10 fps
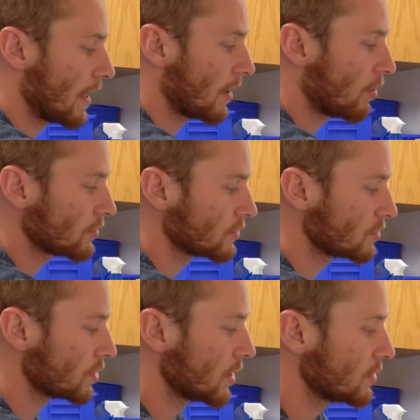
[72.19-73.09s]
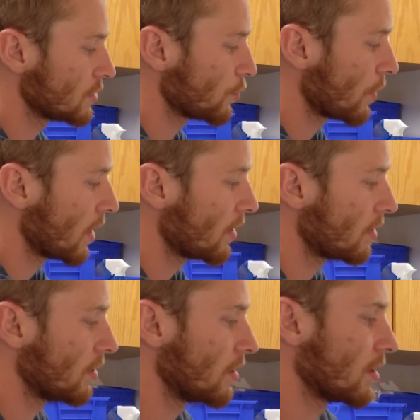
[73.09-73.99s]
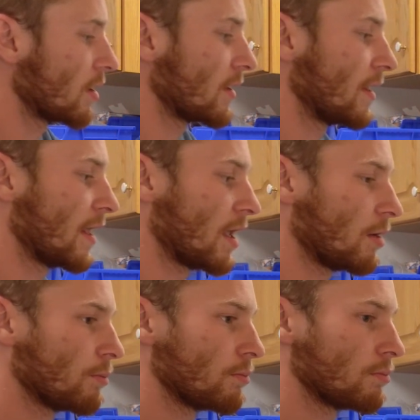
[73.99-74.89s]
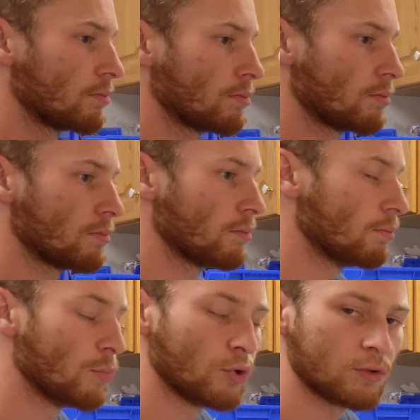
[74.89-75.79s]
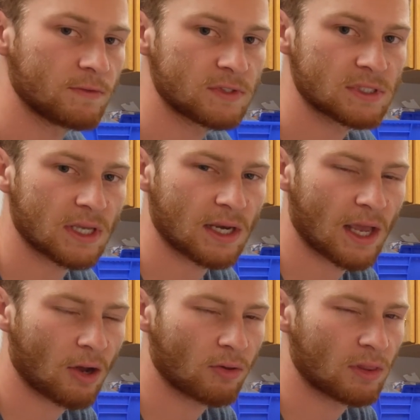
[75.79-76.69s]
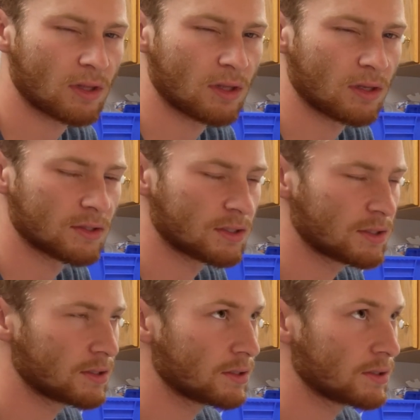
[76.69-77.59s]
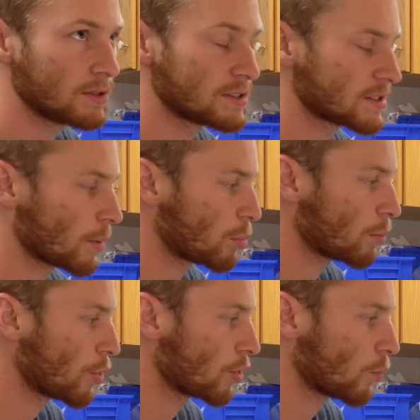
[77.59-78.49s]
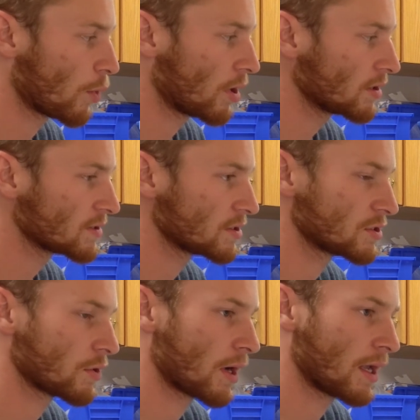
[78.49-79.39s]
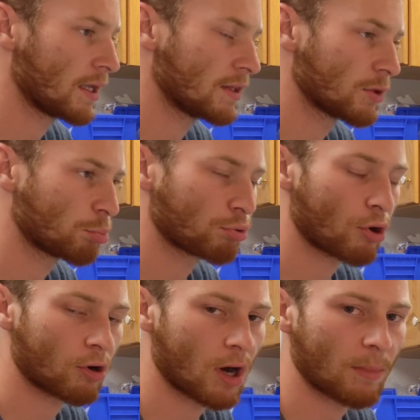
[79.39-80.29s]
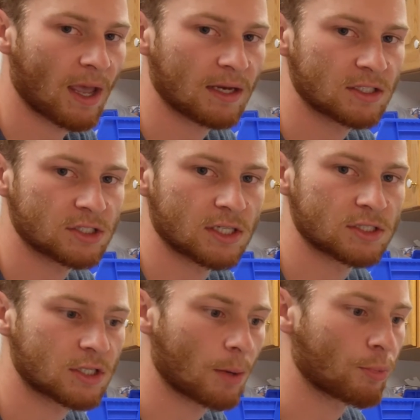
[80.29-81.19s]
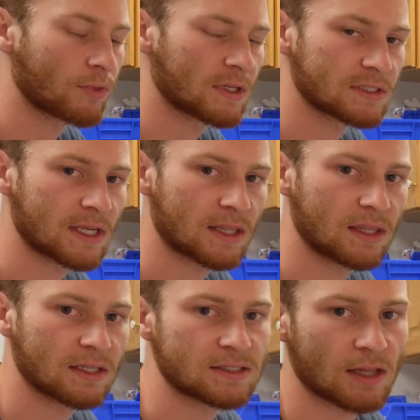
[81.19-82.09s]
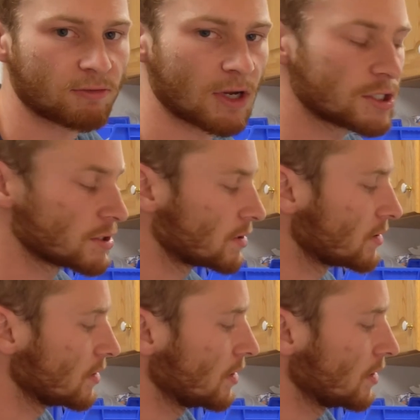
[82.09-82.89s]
It also changed the way the game moves and how the stepper motor works. So in the program I had to change a couple things like the acceleration.